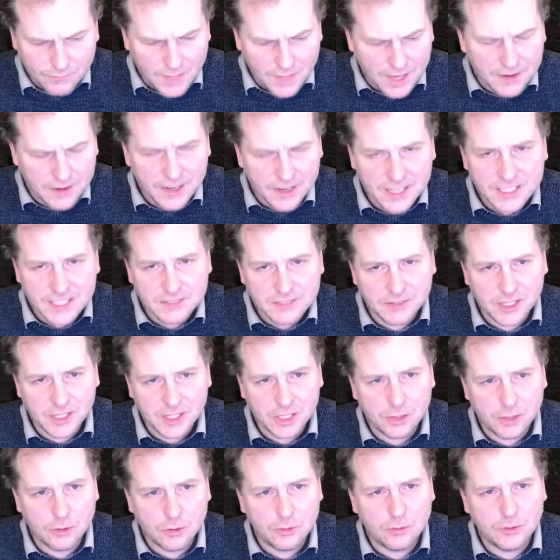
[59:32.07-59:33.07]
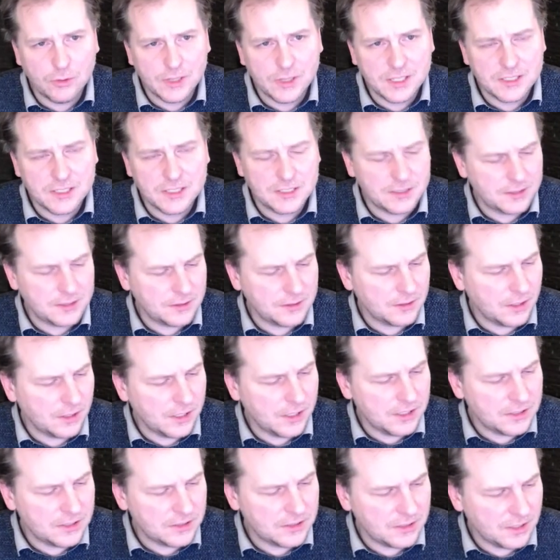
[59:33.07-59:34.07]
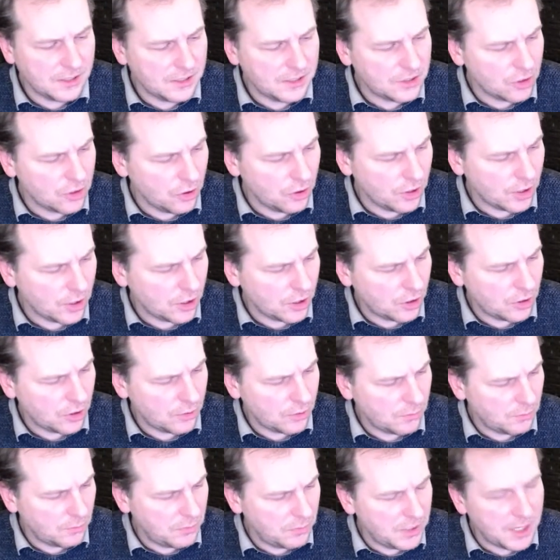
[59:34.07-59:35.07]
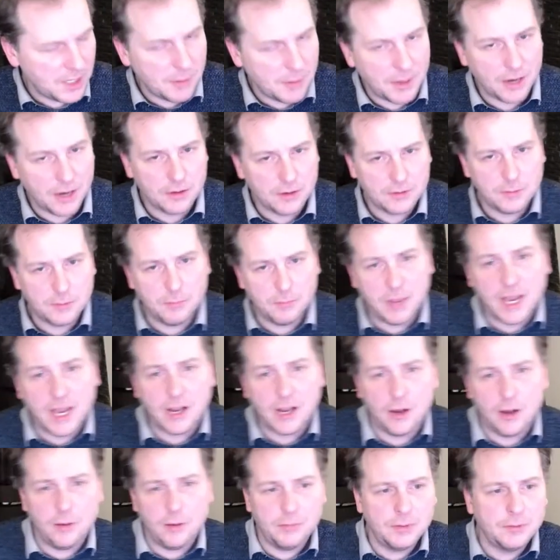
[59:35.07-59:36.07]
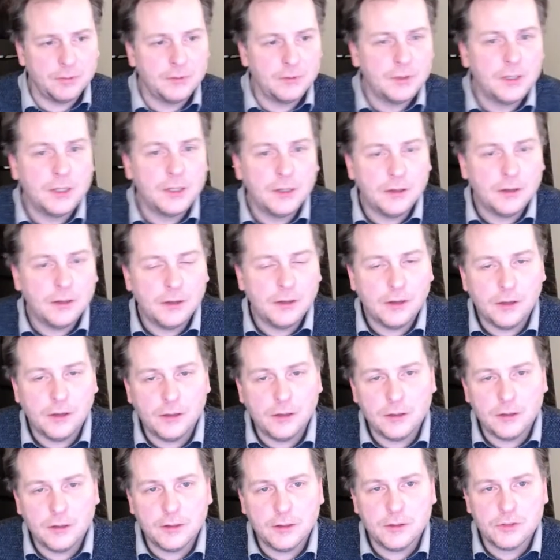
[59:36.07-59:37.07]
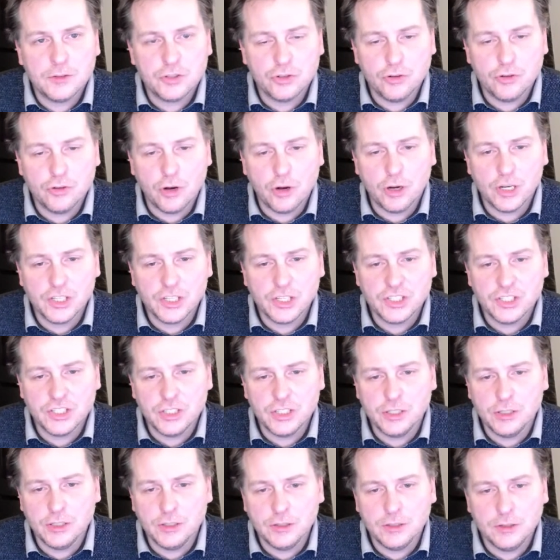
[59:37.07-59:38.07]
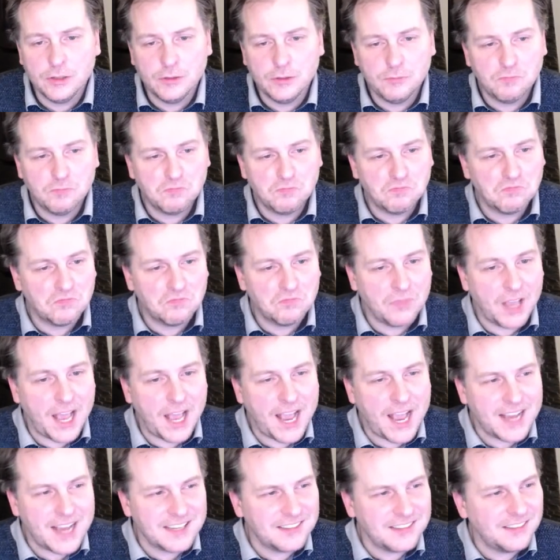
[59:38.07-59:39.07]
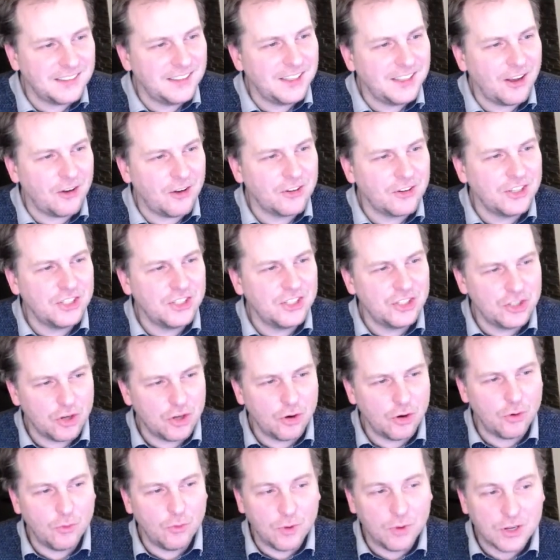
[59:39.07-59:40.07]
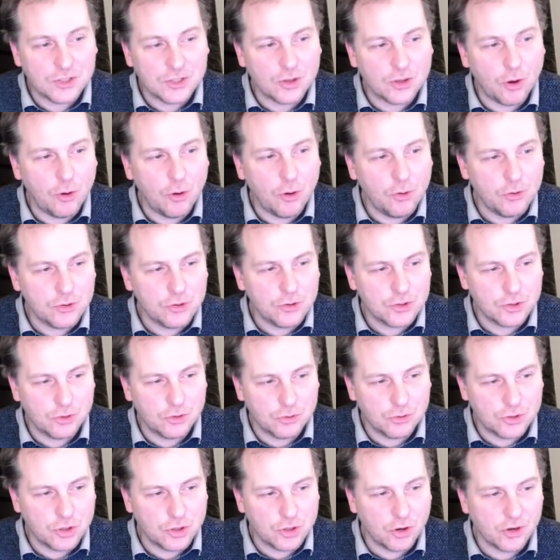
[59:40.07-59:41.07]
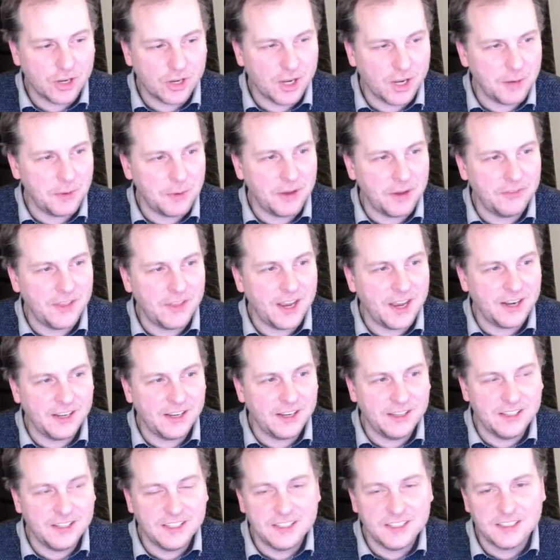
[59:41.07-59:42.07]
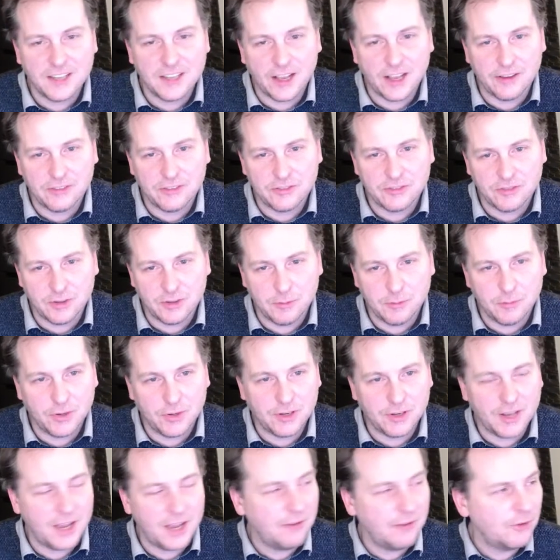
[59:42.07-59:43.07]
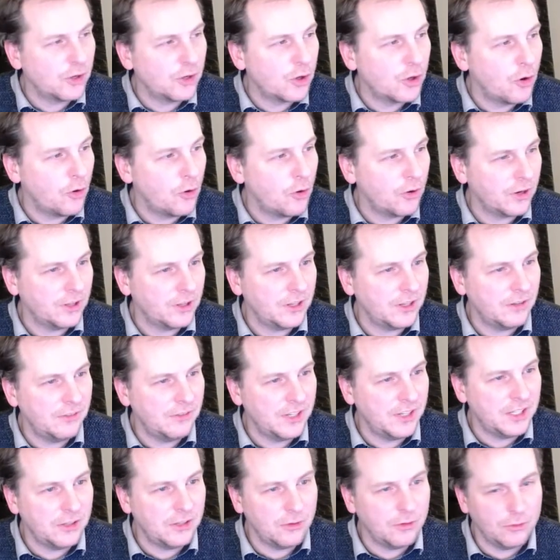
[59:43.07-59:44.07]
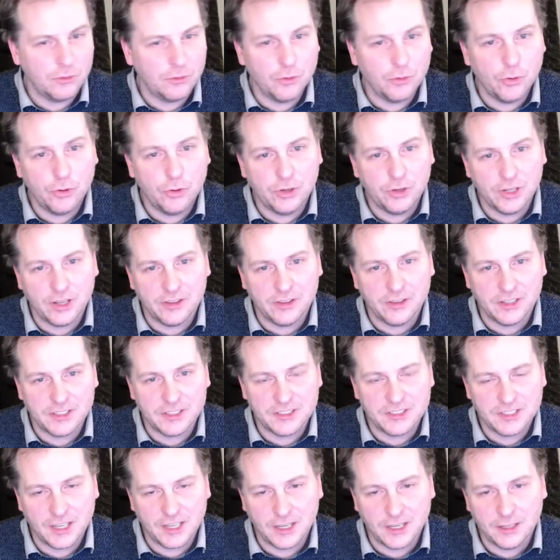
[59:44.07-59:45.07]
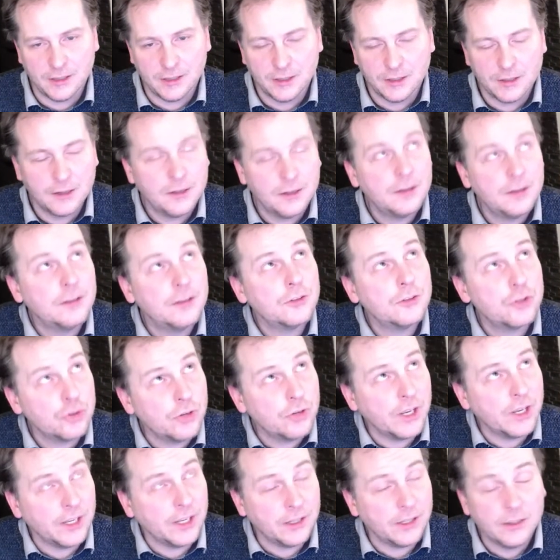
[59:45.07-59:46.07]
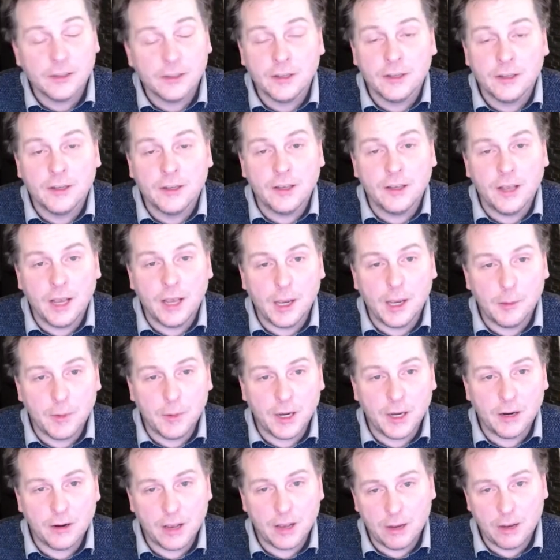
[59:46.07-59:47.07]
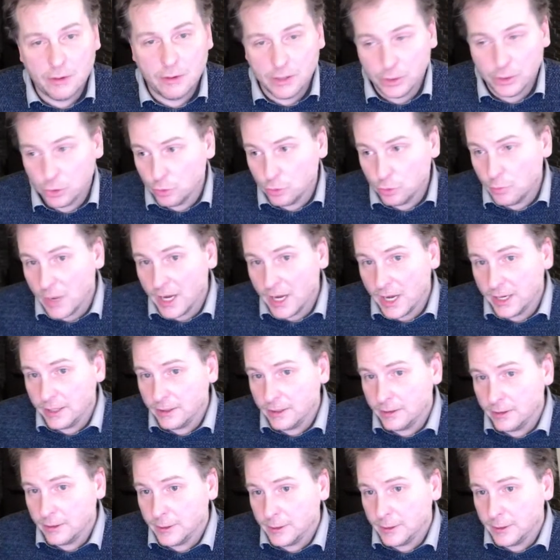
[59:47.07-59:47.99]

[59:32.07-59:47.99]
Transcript: Next video is it's gonna be about backup. Synology. Actually, Unky Joe was also talking about that in his live stream, but I recorded a video earlier today, about how I do my.